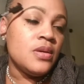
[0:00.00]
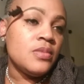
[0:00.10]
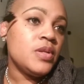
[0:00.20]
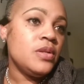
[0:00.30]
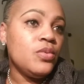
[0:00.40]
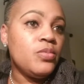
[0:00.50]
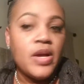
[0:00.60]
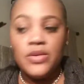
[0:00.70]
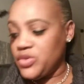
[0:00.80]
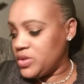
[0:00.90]
put a little
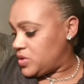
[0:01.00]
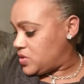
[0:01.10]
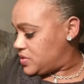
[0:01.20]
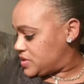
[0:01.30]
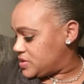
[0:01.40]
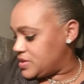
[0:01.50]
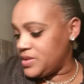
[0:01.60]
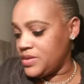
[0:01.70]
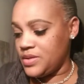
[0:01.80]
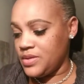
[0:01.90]
brow gel on and
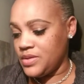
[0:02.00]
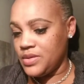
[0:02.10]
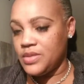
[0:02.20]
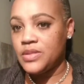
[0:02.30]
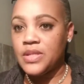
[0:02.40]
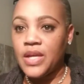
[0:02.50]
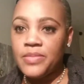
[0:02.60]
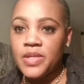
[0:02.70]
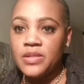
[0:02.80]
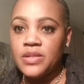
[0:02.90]
stop,
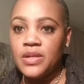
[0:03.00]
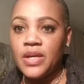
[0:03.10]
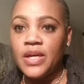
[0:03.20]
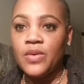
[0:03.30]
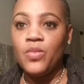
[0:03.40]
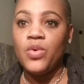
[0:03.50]
because I don't